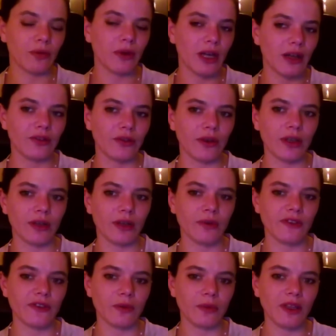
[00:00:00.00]
we are doing
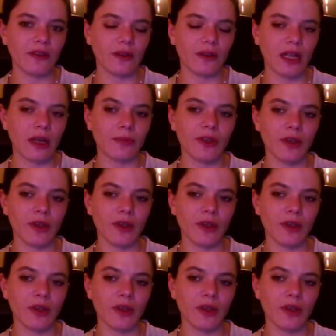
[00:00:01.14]
with the MixerLab